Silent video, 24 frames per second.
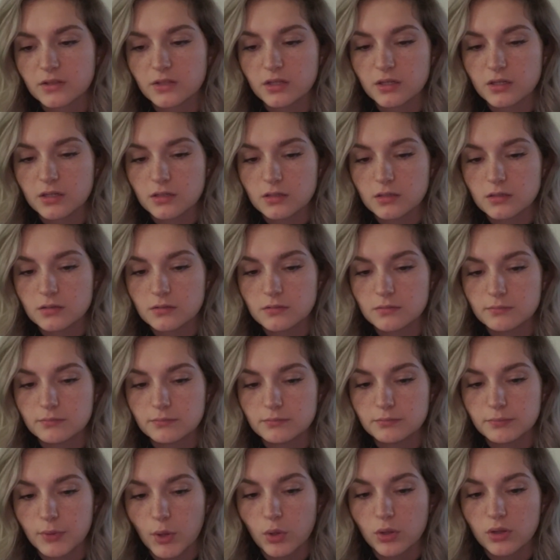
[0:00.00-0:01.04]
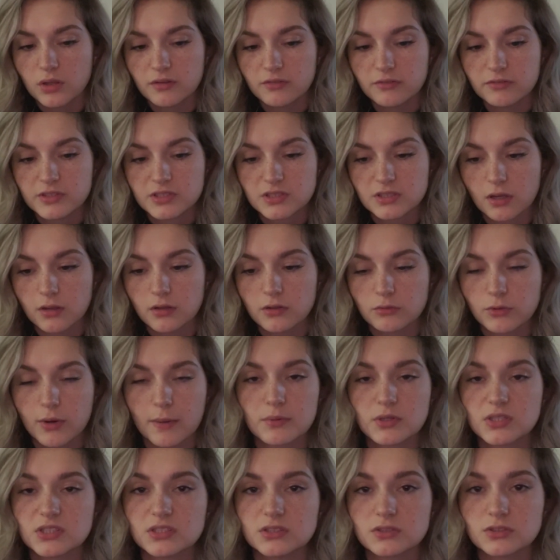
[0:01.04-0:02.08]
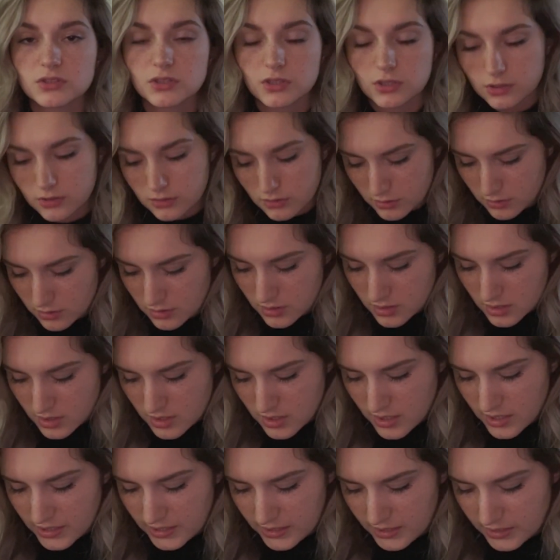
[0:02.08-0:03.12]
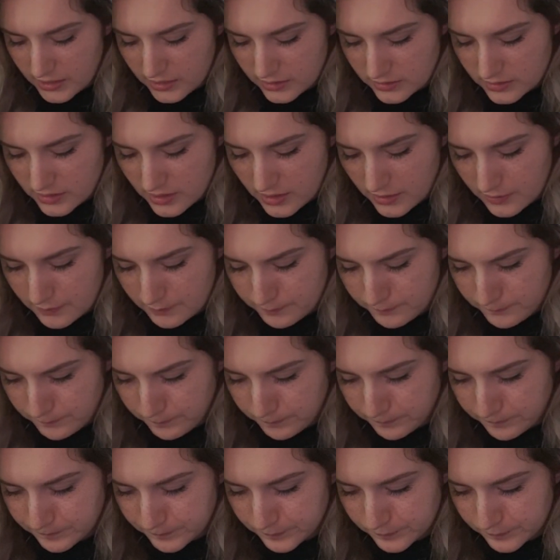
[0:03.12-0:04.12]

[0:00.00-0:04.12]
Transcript: the bowl of salt represents earth, and